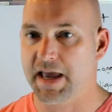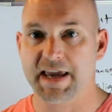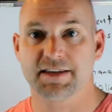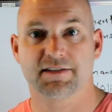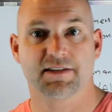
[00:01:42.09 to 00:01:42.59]

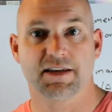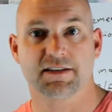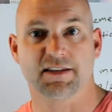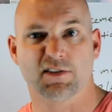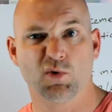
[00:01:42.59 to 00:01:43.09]
eight
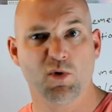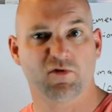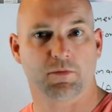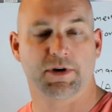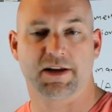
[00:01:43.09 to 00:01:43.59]
seats and two
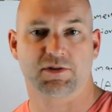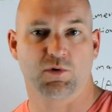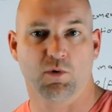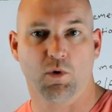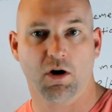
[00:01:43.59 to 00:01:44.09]
of them are next
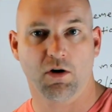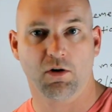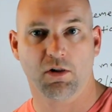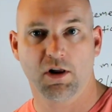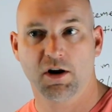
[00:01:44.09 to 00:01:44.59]
to a
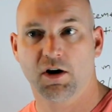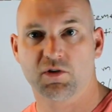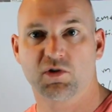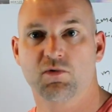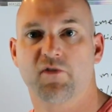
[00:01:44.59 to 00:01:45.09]
wall
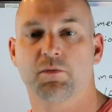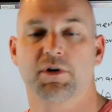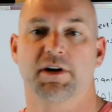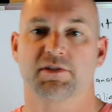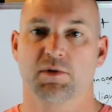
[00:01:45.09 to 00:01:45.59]
or two of them
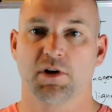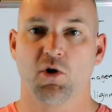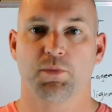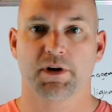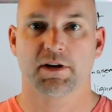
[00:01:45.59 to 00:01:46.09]
are next to an
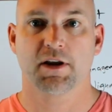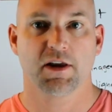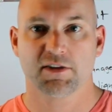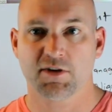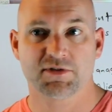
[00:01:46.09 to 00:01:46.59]
opening,
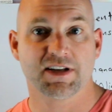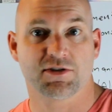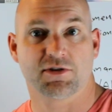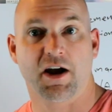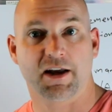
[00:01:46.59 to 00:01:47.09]
those
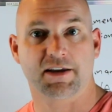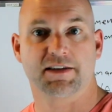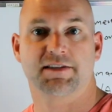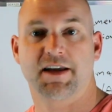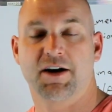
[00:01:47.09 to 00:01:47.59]
seats are not going
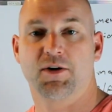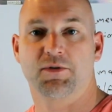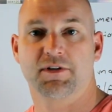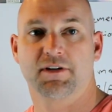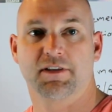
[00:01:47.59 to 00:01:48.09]
to
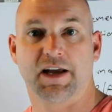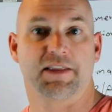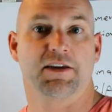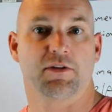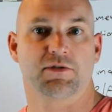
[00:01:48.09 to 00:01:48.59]
sound
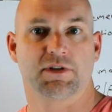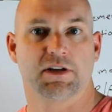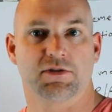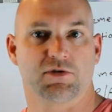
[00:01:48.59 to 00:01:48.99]
like the other seats.